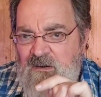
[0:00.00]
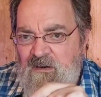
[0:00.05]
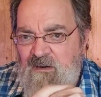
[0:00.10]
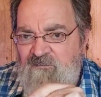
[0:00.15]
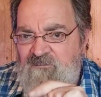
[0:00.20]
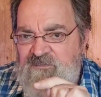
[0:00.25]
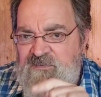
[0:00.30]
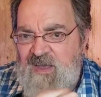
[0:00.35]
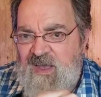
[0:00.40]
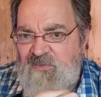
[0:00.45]

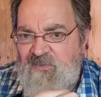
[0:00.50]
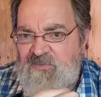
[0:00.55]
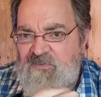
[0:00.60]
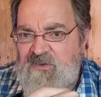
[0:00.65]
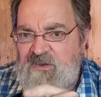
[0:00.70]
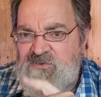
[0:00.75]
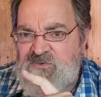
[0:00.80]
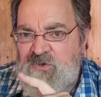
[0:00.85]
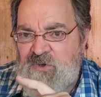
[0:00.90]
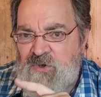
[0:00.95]
of
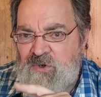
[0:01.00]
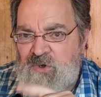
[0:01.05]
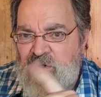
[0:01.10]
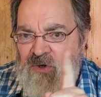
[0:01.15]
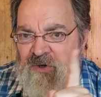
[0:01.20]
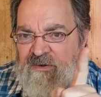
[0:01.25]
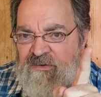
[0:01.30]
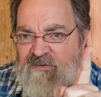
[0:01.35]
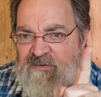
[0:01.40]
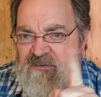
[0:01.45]
death is
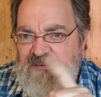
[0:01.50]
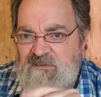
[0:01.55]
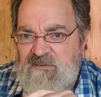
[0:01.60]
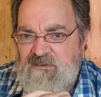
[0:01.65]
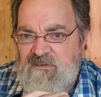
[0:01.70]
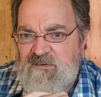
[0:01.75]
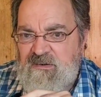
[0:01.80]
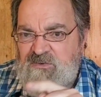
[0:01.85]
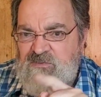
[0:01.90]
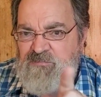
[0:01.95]
gone.
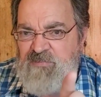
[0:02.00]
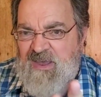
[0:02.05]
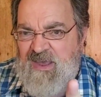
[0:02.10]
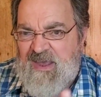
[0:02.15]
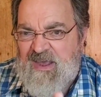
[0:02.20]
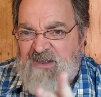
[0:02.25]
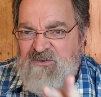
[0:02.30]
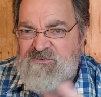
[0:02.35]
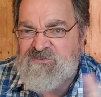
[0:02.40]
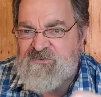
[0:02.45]
It's
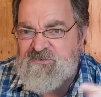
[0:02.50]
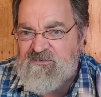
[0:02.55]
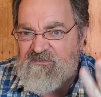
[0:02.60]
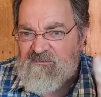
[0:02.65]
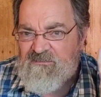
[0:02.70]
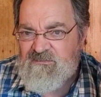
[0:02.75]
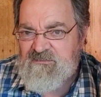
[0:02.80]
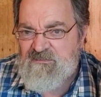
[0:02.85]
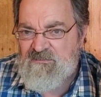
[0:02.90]
past.